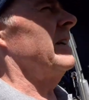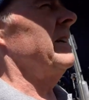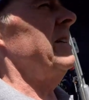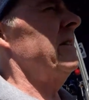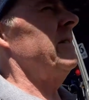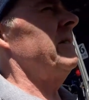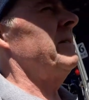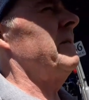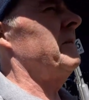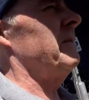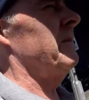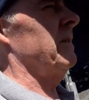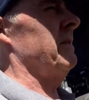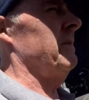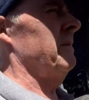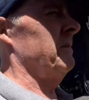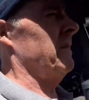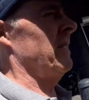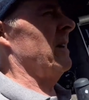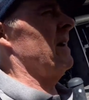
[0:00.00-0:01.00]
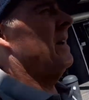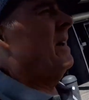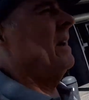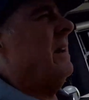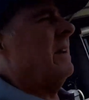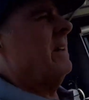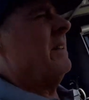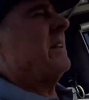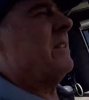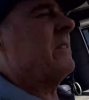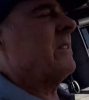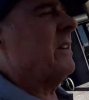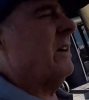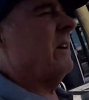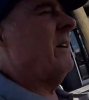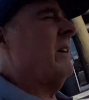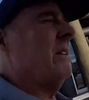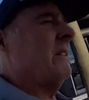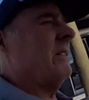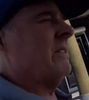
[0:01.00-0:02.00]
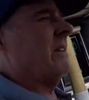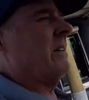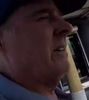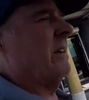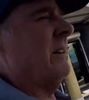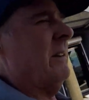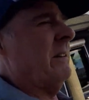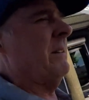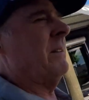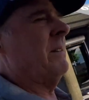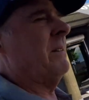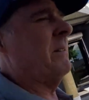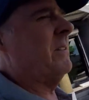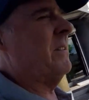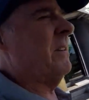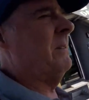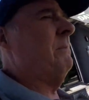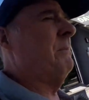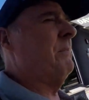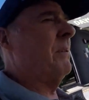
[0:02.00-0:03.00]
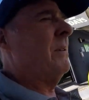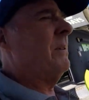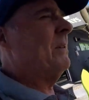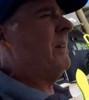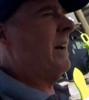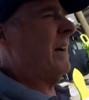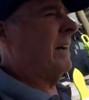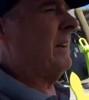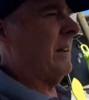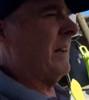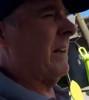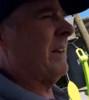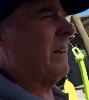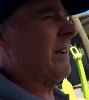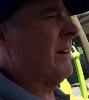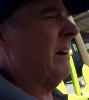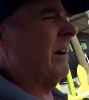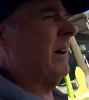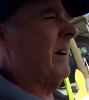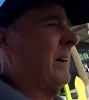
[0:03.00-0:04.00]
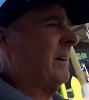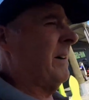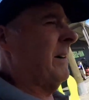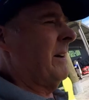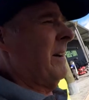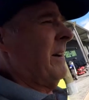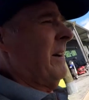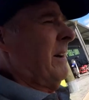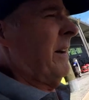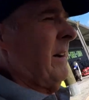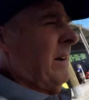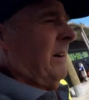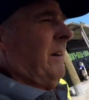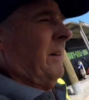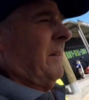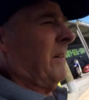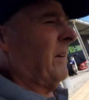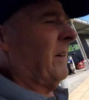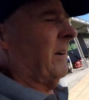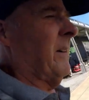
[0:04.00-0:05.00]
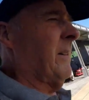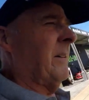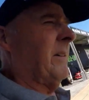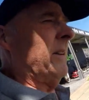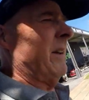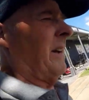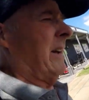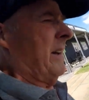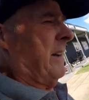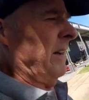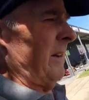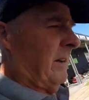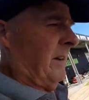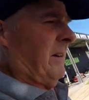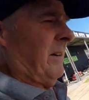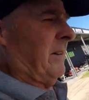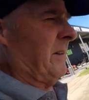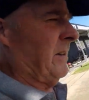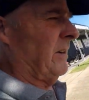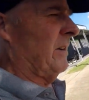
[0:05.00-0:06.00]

then you there's a guy on uh, Tim Pool had, had a guy on uh, on